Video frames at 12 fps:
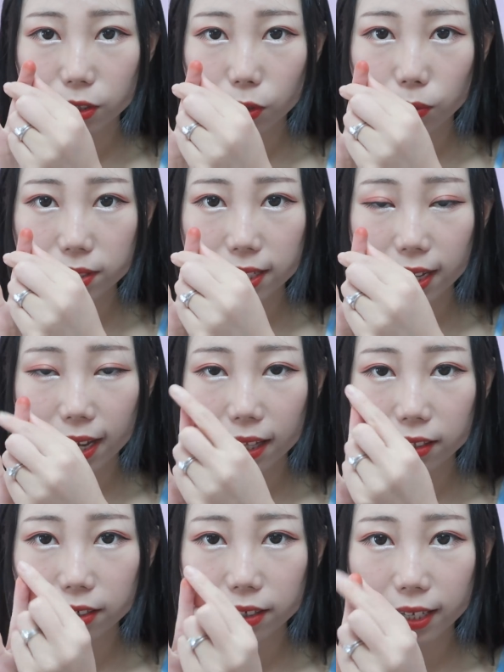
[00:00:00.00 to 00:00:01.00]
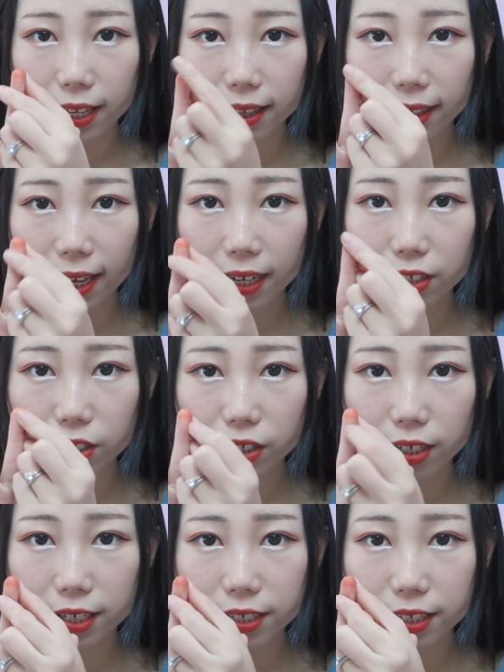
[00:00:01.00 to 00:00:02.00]
So when the color gets lighter,
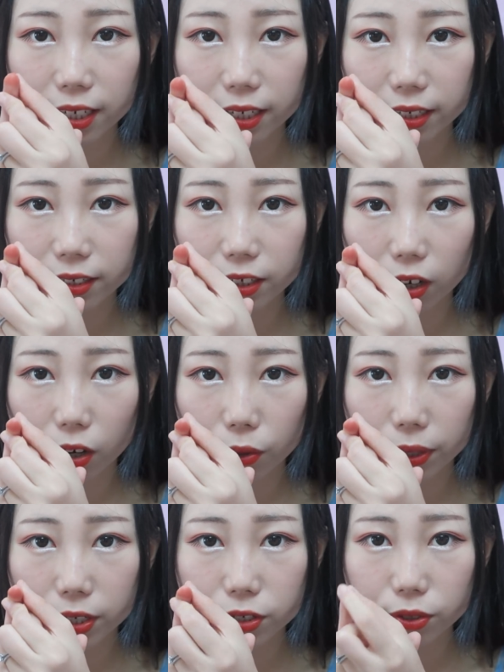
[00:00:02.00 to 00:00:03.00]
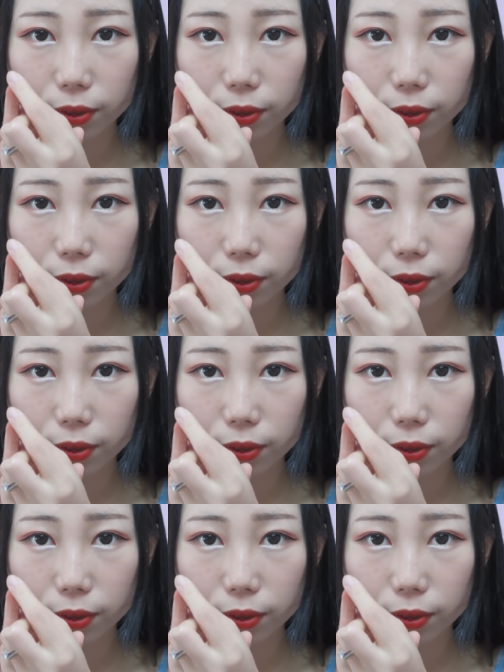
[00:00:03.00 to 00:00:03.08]
it turned orange,